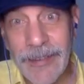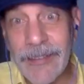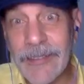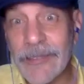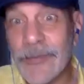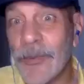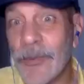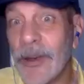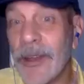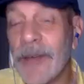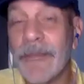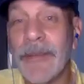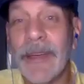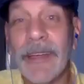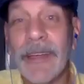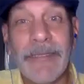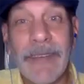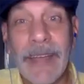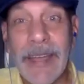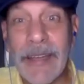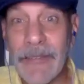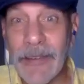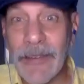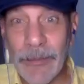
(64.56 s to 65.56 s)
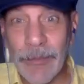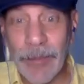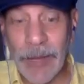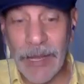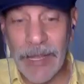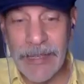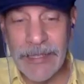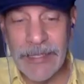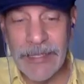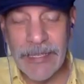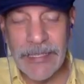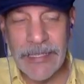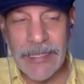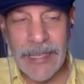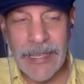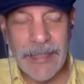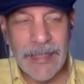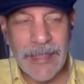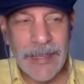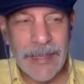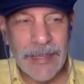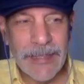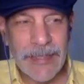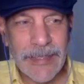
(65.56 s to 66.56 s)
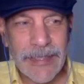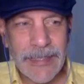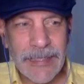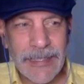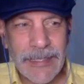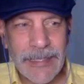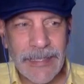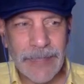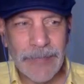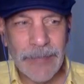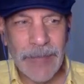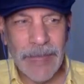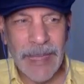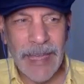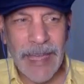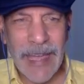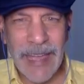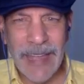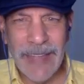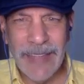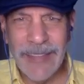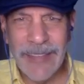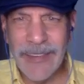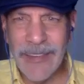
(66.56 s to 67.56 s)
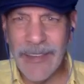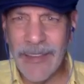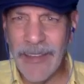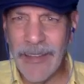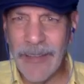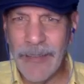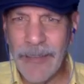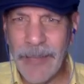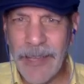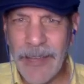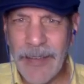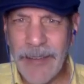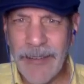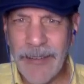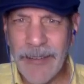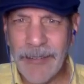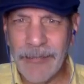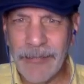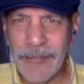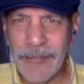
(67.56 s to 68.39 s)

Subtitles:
is one of my favorite places. I think this is my eighth time here.